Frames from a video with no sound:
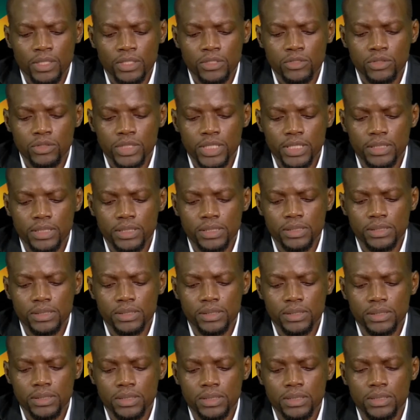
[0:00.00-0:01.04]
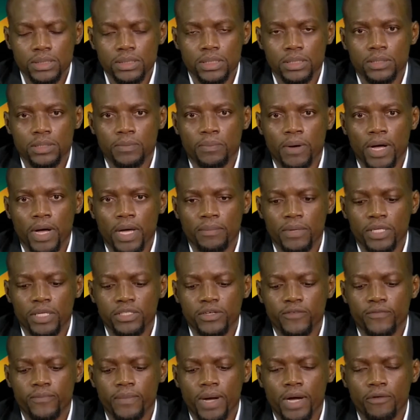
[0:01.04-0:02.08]
To date, the Department
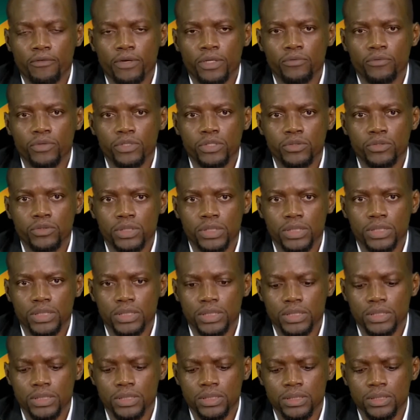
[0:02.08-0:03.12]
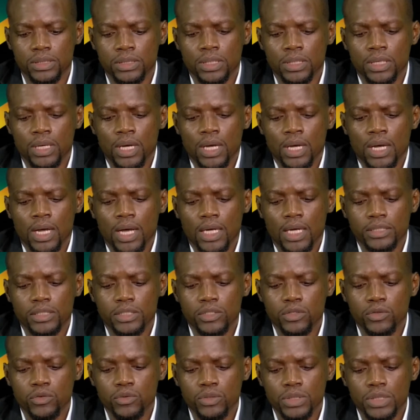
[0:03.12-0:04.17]
of Marine Resources has
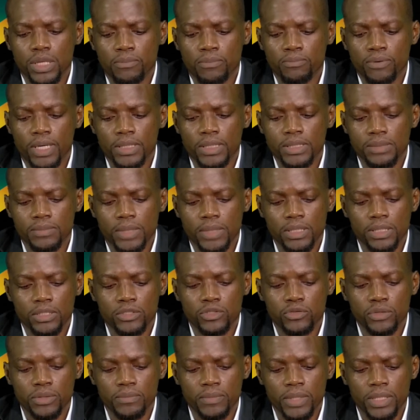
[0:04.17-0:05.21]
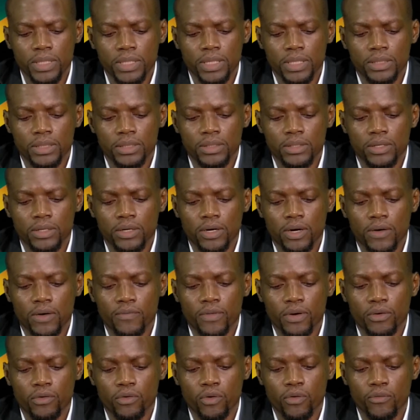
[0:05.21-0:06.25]
used approximately $3 million of
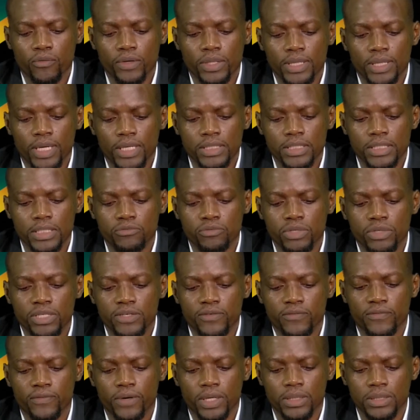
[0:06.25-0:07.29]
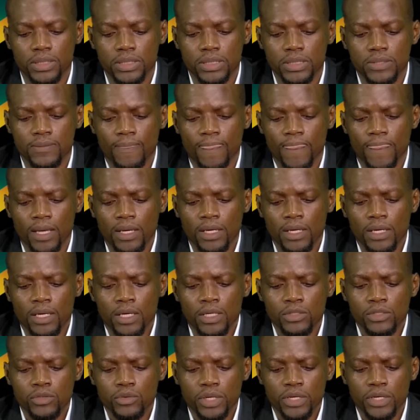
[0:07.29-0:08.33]
the COVID-19 relief funds
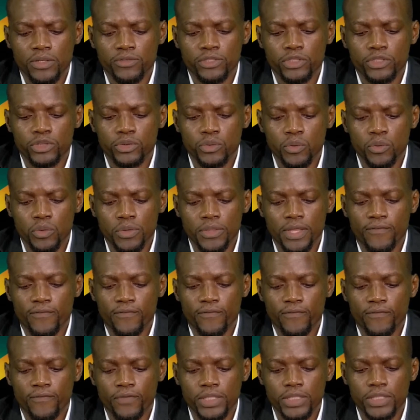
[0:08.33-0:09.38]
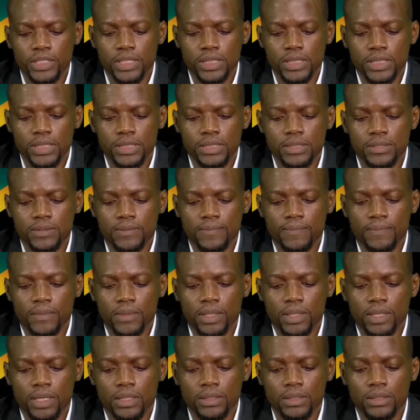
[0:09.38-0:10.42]
to ensure that fishers
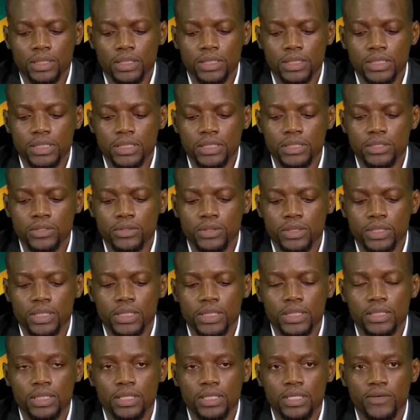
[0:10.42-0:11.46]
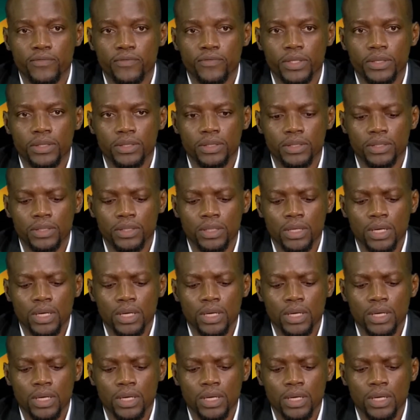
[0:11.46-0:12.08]
can continue earning a living